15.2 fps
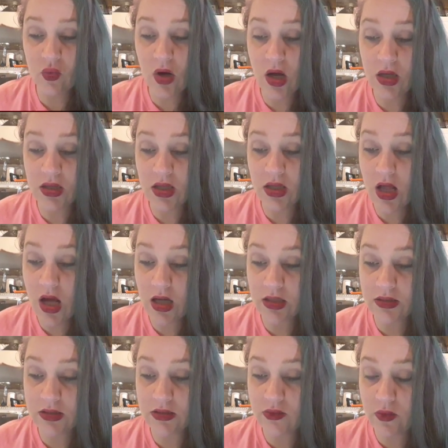Rock
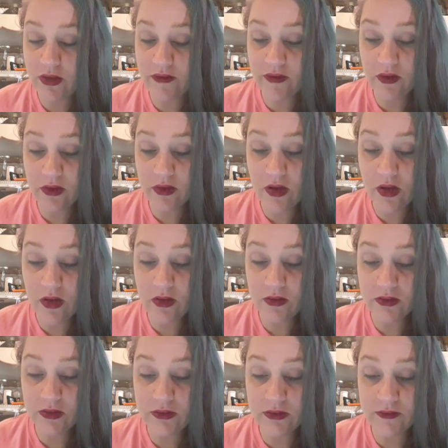locks, whatever they're
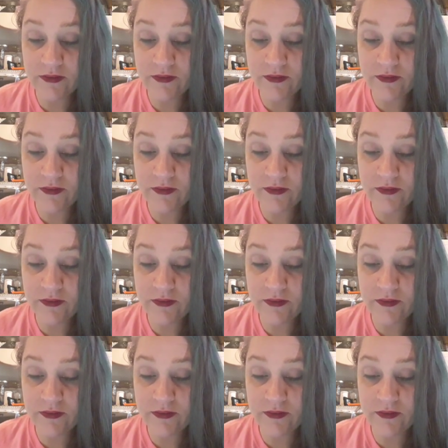called.